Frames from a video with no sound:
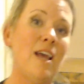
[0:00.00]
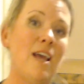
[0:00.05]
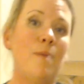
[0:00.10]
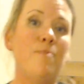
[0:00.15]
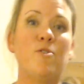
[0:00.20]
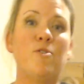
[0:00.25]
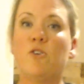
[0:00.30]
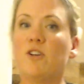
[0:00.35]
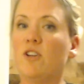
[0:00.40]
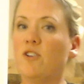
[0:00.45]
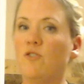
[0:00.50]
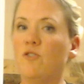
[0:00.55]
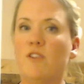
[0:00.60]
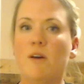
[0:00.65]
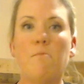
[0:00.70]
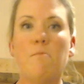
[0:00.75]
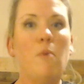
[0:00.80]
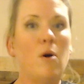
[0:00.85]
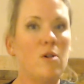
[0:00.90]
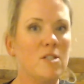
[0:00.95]
You can do them
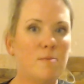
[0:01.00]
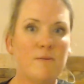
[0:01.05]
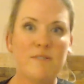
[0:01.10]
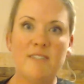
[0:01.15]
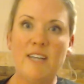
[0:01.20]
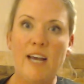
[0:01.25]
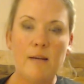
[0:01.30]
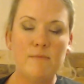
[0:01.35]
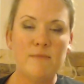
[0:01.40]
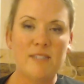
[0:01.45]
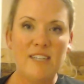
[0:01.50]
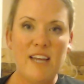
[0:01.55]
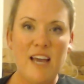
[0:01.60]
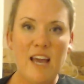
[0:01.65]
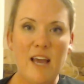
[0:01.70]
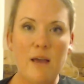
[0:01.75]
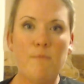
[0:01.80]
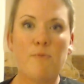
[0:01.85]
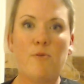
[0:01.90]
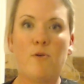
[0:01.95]
multiple times a
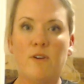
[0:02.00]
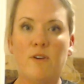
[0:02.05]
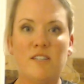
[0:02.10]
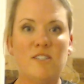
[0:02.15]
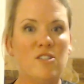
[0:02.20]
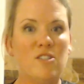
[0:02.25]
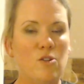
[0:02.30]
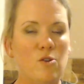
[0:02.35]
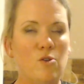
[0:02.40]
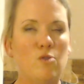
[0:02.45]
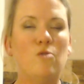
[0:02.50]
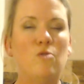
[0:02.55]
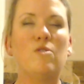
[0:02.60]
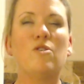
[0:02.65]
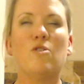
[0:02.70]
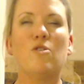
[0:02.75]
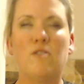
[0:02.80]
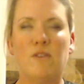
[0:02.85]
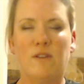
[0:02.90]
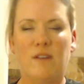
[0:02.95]
day. Pretty soon, you're
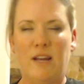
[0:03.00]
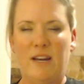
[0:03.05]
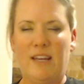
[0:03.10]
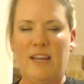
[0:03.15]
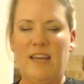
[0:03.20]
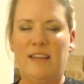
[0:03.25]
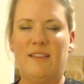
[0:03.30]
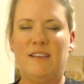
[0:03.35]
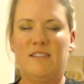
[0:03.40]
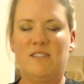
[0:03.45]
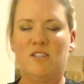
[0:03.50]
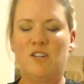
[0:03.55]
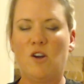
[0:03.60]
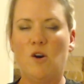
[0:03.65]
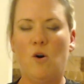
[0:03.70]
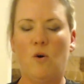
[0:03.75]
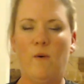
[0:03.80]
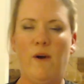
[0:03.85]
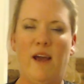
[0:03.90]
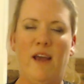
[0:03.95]
going to get this to go
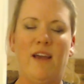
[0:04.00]
away.